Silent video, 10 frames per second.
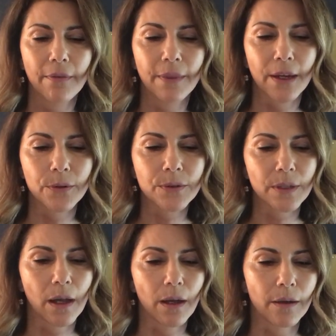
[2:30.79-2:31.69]
There's
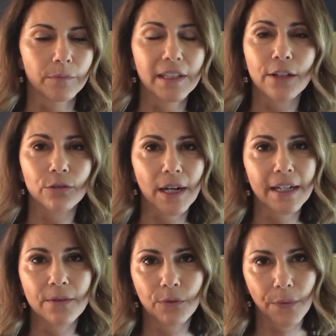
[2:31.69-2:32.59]
letter
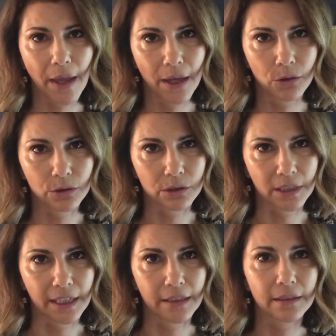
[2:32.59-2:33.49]
writing for the elderly,